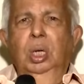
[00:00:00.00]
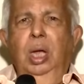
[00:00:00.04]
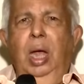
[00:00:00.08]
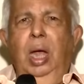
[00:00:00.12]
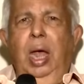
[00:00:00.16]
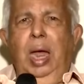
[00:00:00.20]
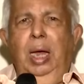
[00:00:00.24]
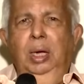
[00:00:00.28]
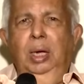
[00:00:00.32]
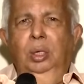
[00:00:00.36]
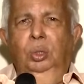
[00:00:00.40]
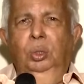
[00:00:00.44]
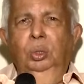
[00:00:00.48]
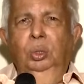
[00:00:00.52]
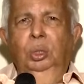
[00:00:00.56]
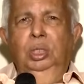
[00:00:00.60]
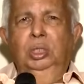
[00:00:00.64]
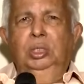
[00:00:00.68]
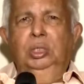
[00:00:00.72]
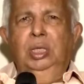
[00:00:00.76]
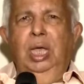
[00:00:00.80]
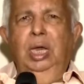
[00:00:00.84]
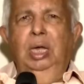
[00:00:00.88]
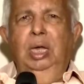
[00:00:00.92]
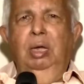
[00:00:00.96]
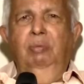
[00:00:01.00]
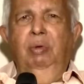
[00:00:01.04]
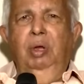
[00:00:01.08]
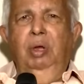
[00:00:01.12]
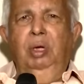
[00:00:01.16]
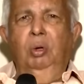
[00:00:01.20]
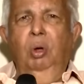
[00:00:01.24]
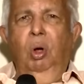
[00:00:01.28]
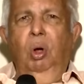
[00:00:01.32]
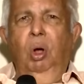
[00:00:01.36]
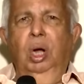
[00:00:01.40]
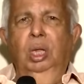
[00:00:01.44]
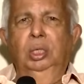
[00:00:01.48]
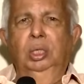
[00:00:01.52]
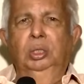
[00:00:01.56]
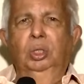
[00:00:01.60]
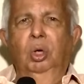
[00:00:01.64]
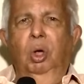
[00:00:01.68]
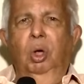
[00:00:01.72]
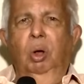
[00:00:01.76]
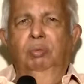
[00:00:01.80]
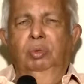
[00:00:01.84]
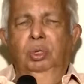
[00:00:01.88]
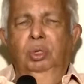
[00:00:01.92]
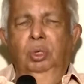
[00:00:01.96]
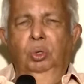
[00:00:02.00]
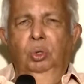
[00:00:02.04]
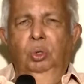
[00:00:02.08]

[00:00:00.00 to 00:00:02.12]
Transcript: add to the scientific knowledge of the